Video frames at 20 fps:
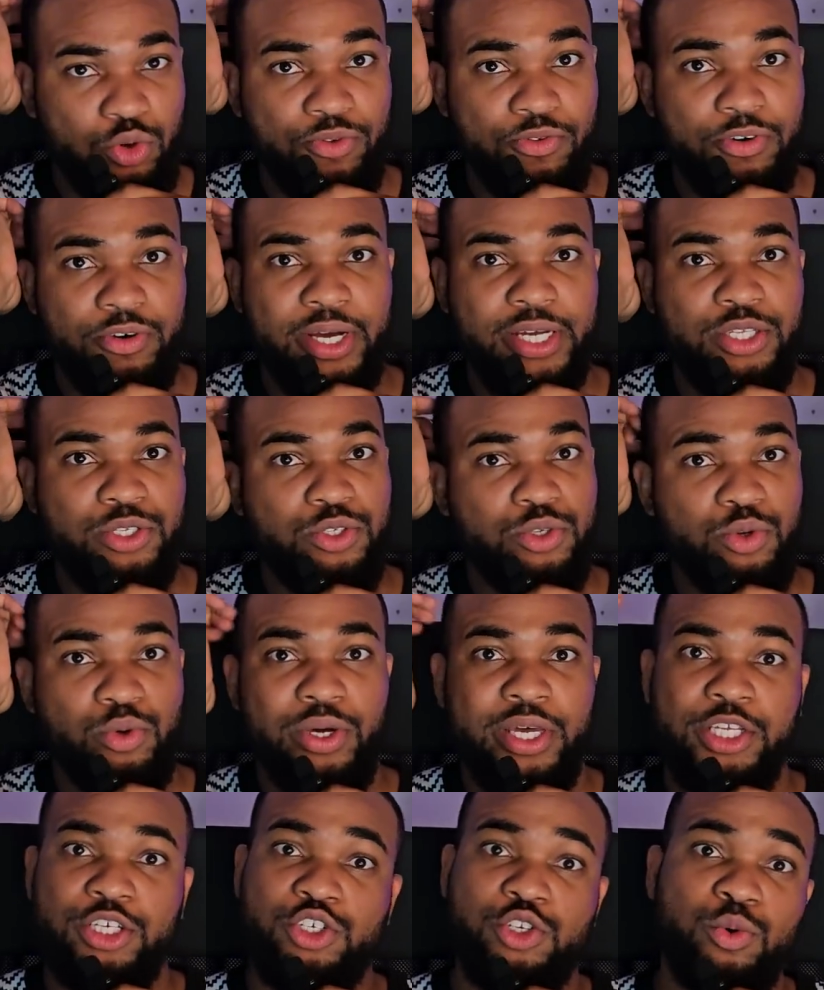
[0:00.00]
overrides so
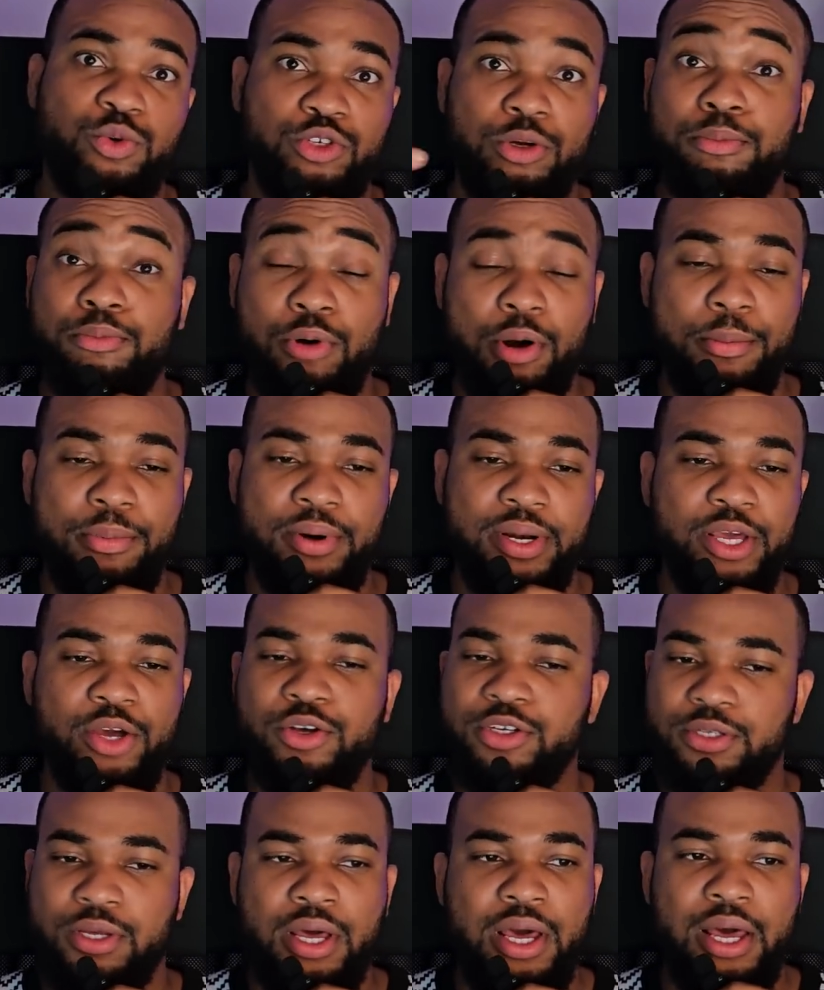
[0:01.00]
it shows up properly,
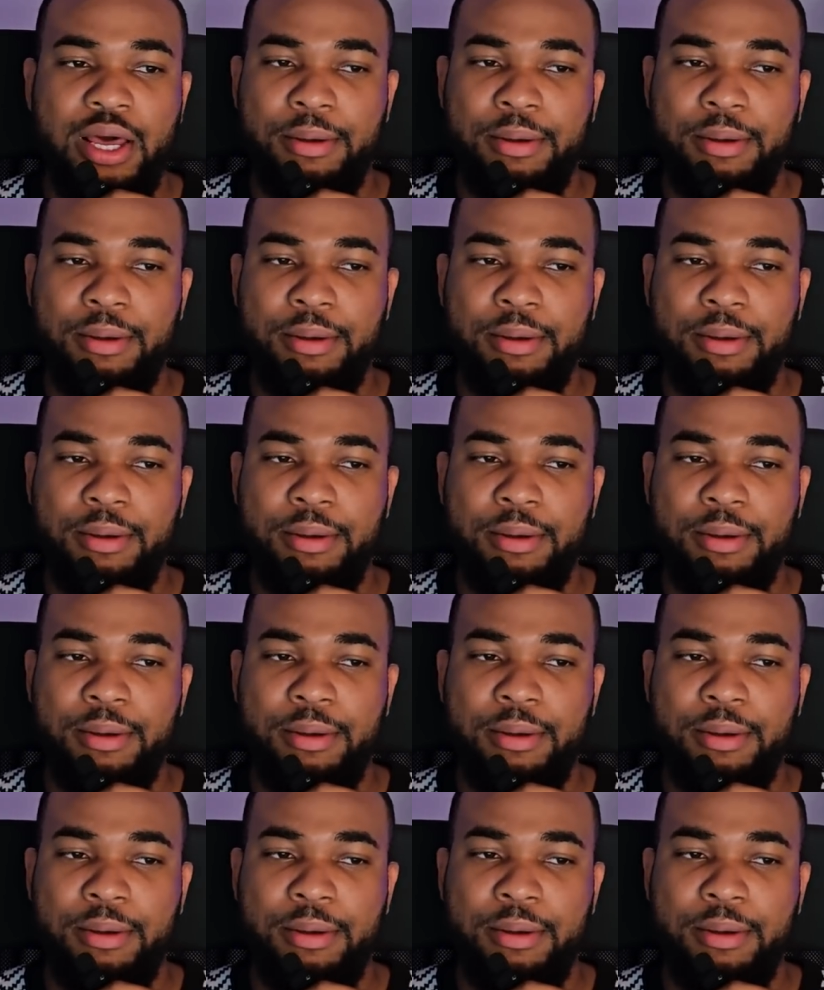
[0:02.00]
because